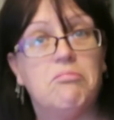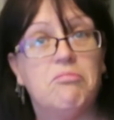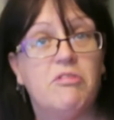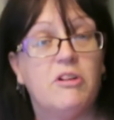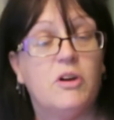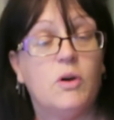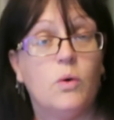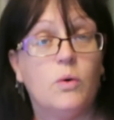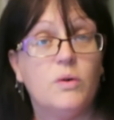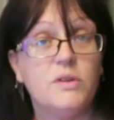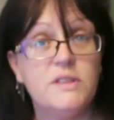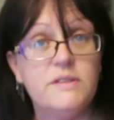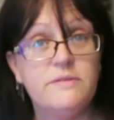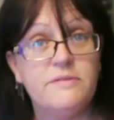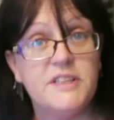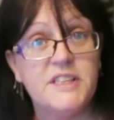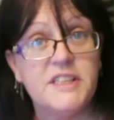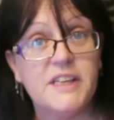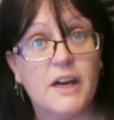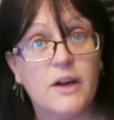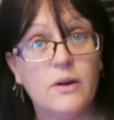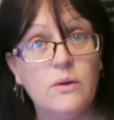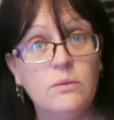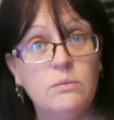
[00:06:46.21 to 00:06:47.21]
recording the
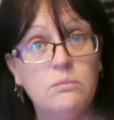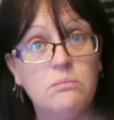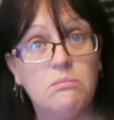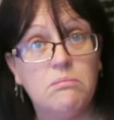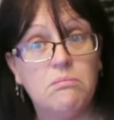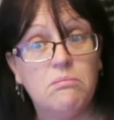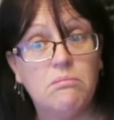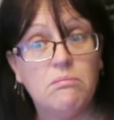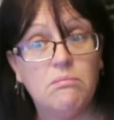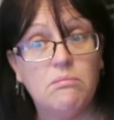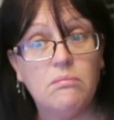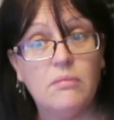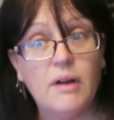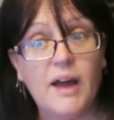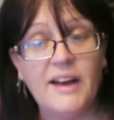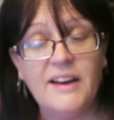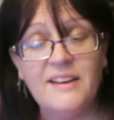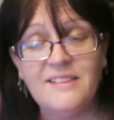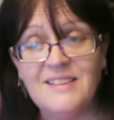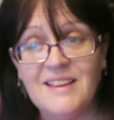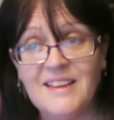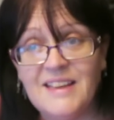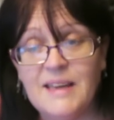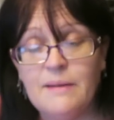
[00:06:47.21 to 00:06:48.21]
video, and
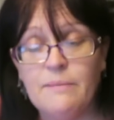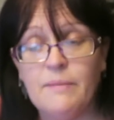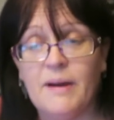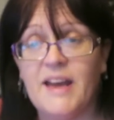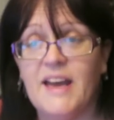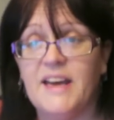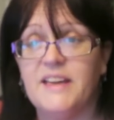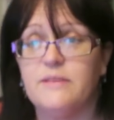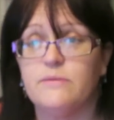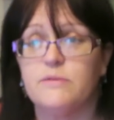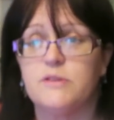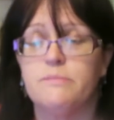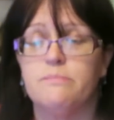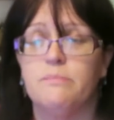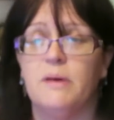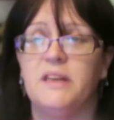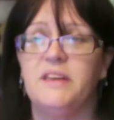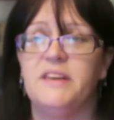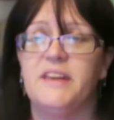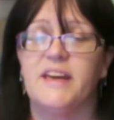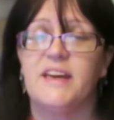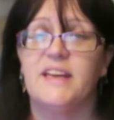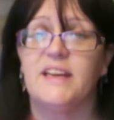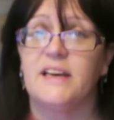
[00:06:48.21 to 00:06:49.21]
I think in my head it was
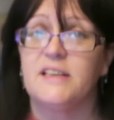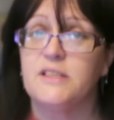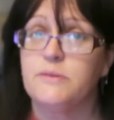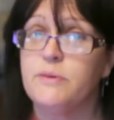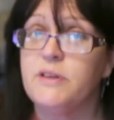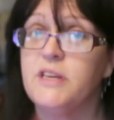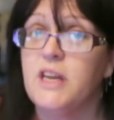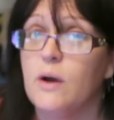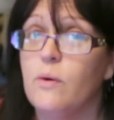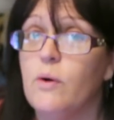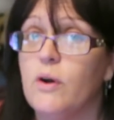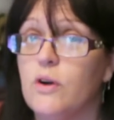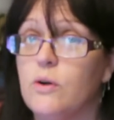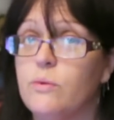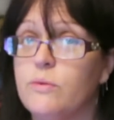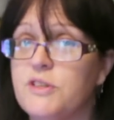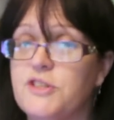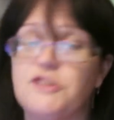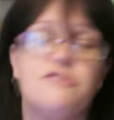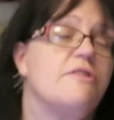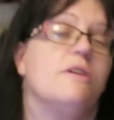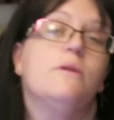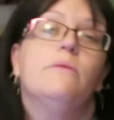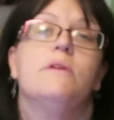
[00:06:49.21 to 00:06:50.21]
Monday, and as we know, I
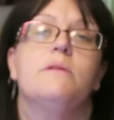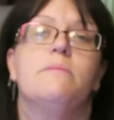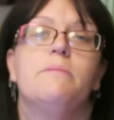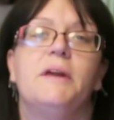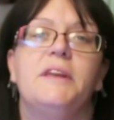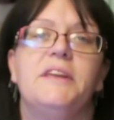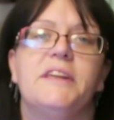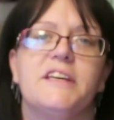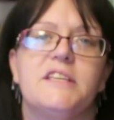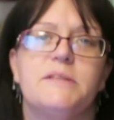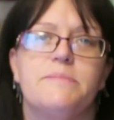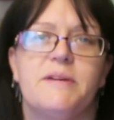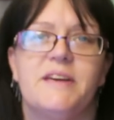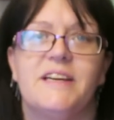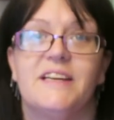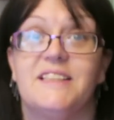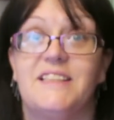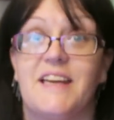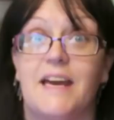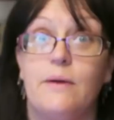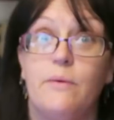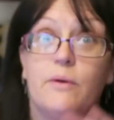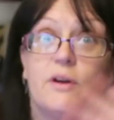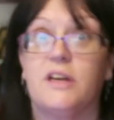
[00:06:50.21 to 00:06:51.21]
always struggle with Mondays being a
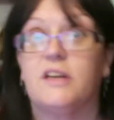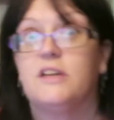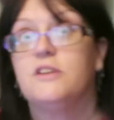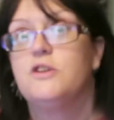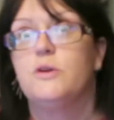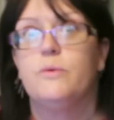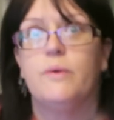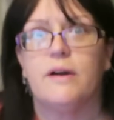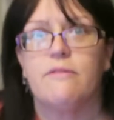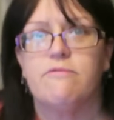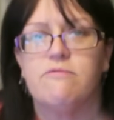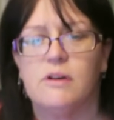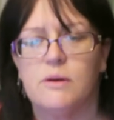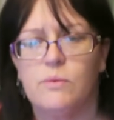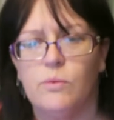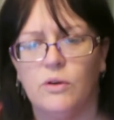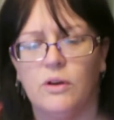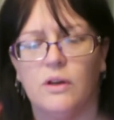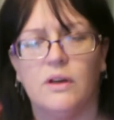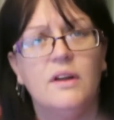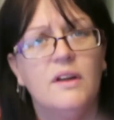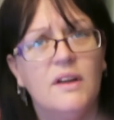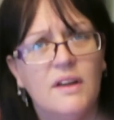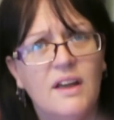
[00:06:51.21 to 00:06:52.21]
day when I can do whatever I
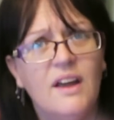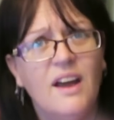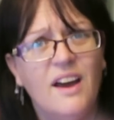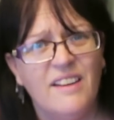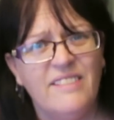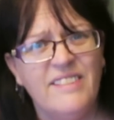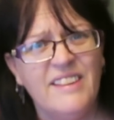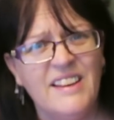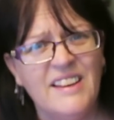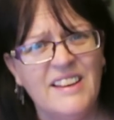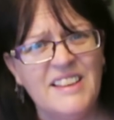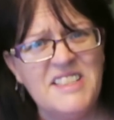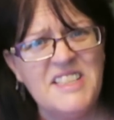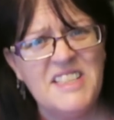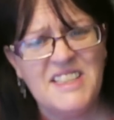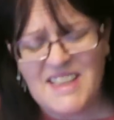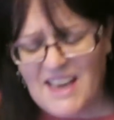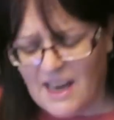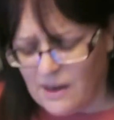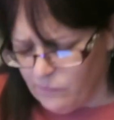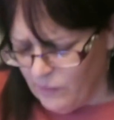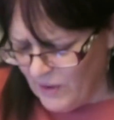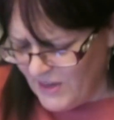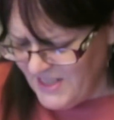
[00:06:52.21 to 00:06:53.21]
want. I think I did
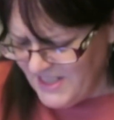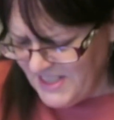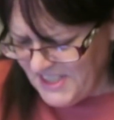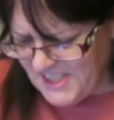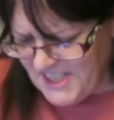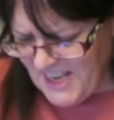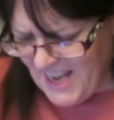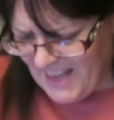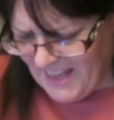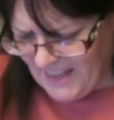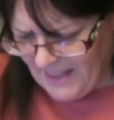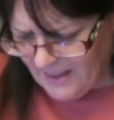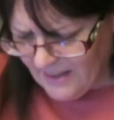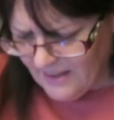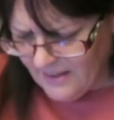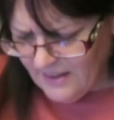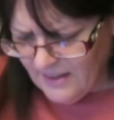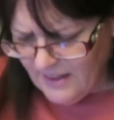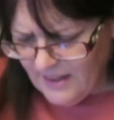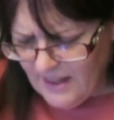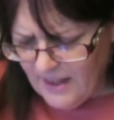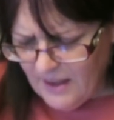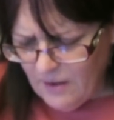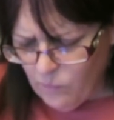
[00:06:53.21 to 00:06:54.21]
that Wednesday.
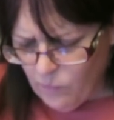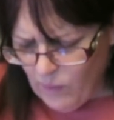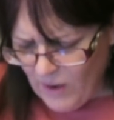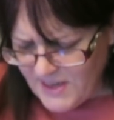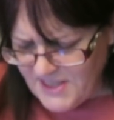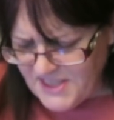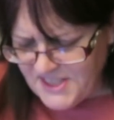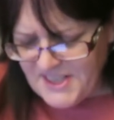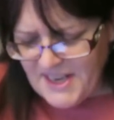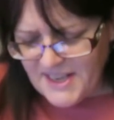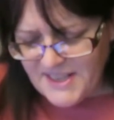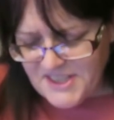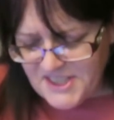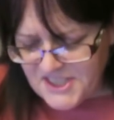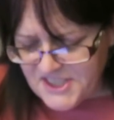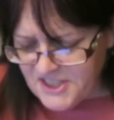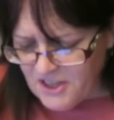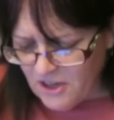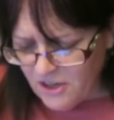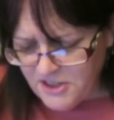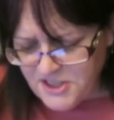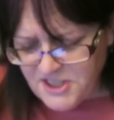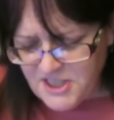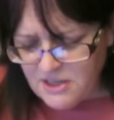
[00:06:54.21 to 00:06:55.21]
Wednesday, it
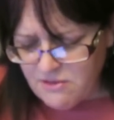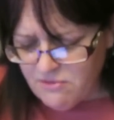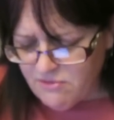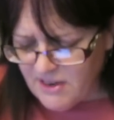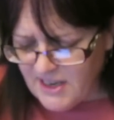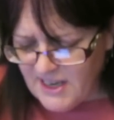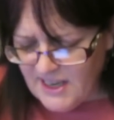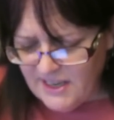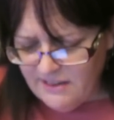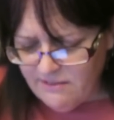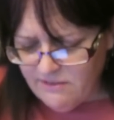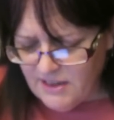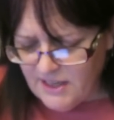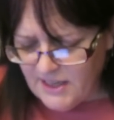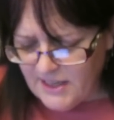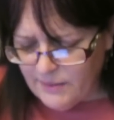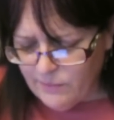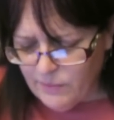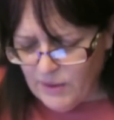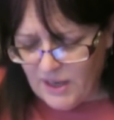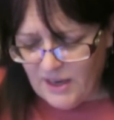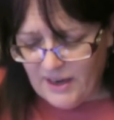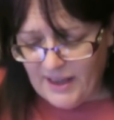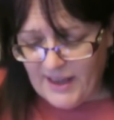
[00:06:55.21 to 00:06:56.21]
started really, really
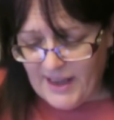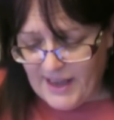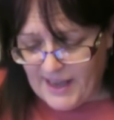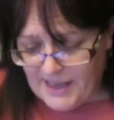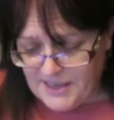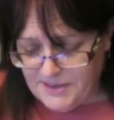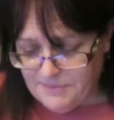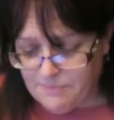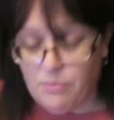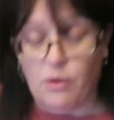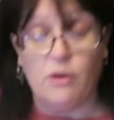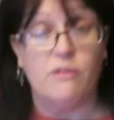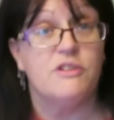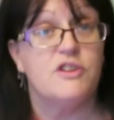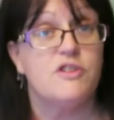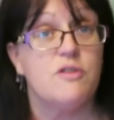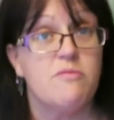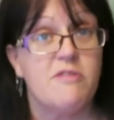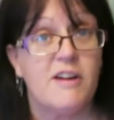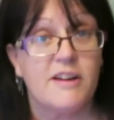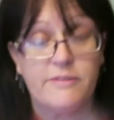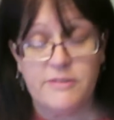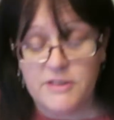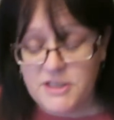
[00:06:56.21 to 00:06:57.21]
well. I had porridge for
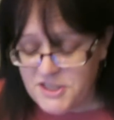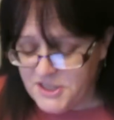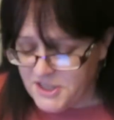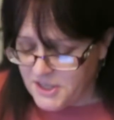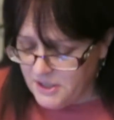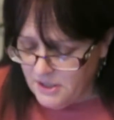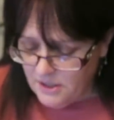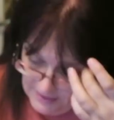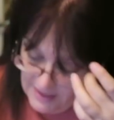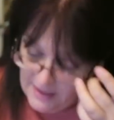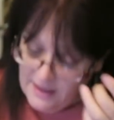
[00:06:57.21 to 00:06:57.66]
breakfast,